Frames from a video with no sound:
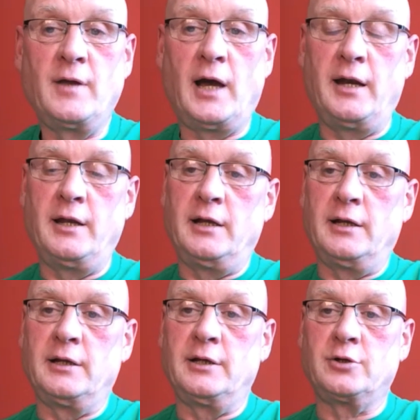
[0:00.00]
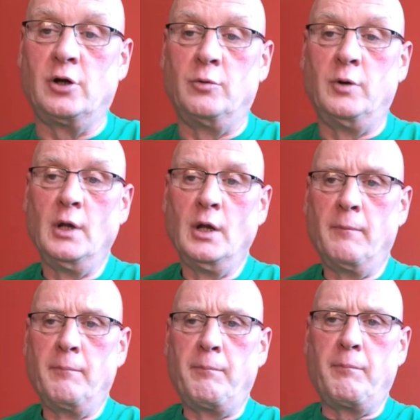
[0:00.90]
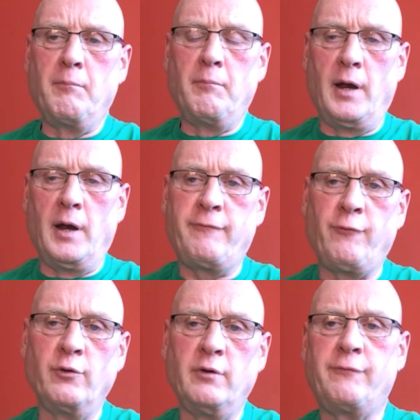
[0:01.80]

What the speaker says: And funding